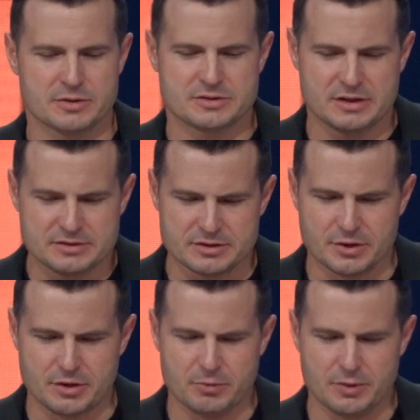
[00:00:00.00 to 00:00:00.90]
What season
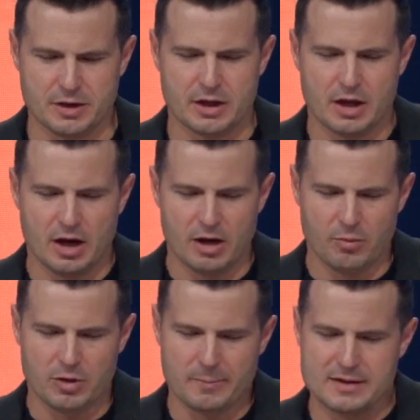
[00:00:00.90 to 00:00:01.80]
are you in?
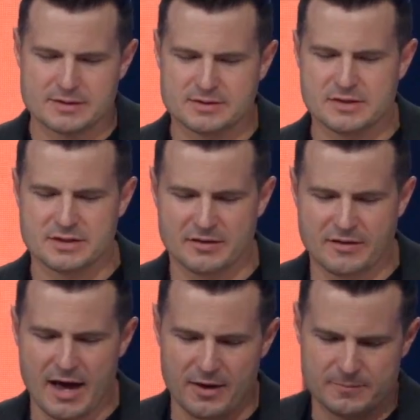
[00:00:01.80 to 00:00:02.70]
What about a season
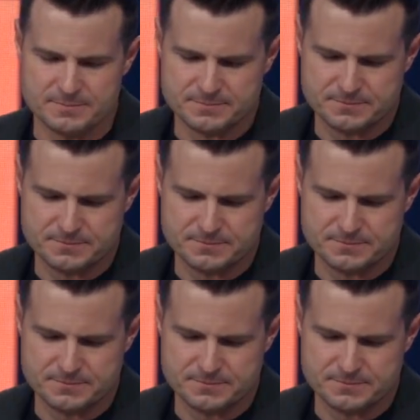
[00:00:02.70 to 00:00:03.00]
of doubt?